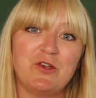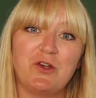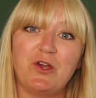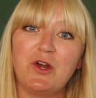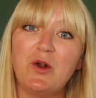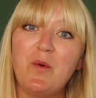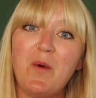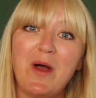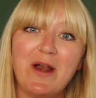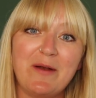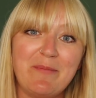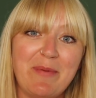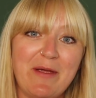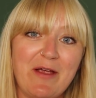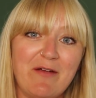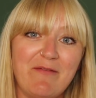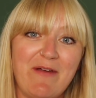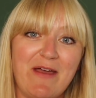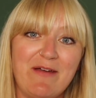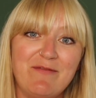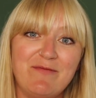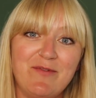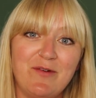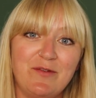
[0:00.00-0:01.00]
You're gonna want a pair
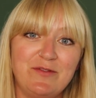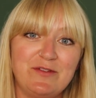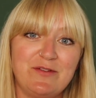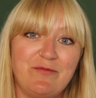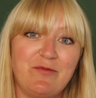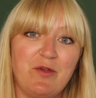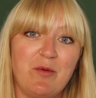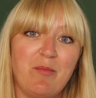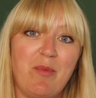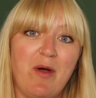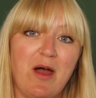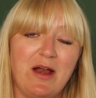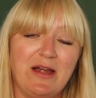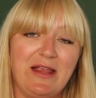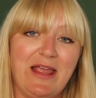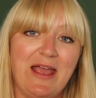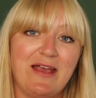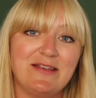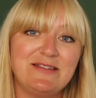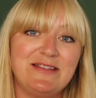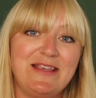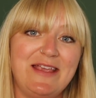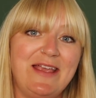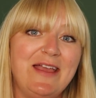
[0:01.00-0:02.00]
of headphones if you're
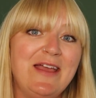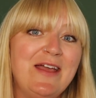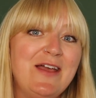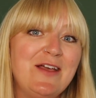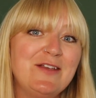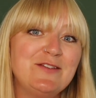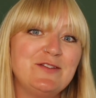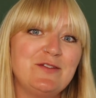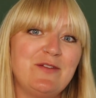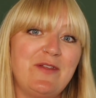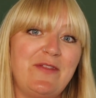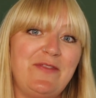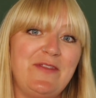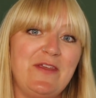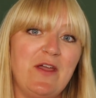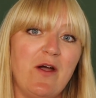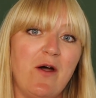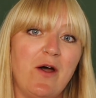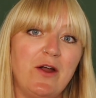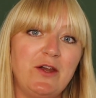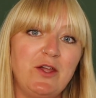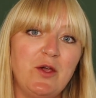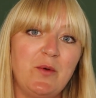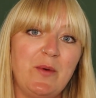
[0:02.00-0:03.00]
podcasting so that the
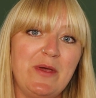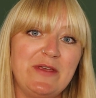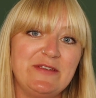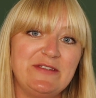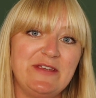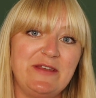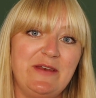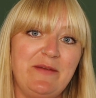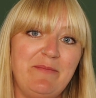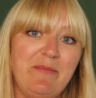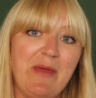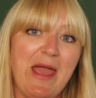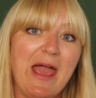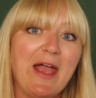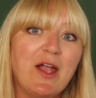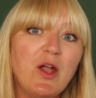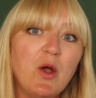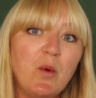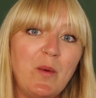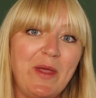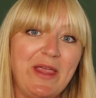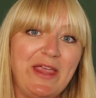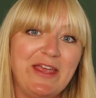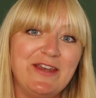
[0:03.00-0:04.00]
audio isn't
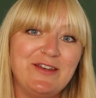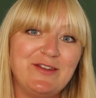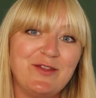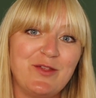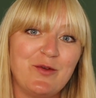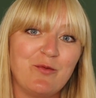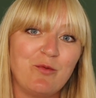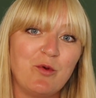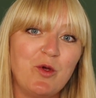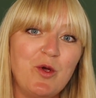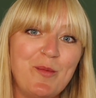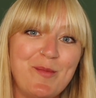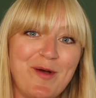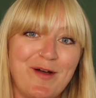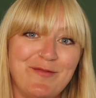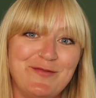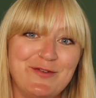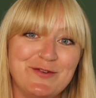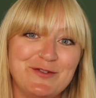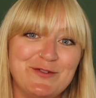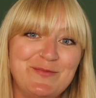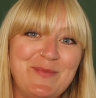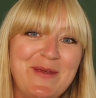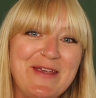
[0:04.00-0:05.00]
echoing into the room
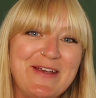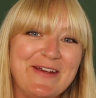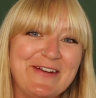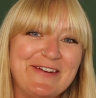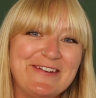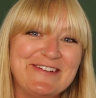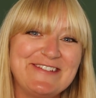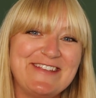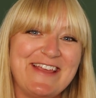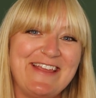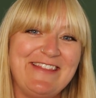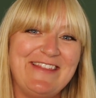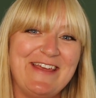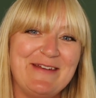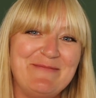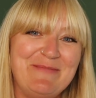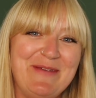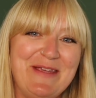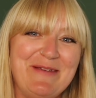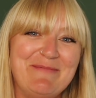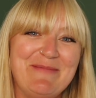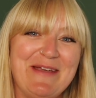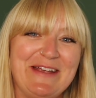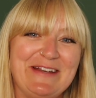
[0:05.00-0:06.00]
off your speakers and then
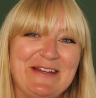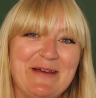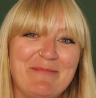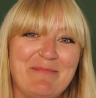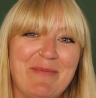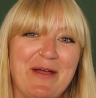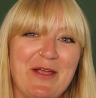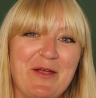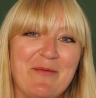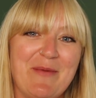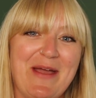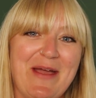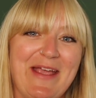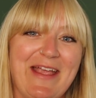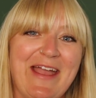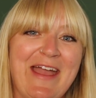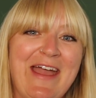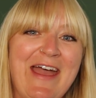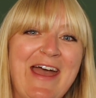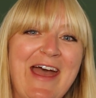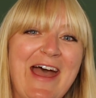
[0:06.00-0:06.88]
being picked up by your mic.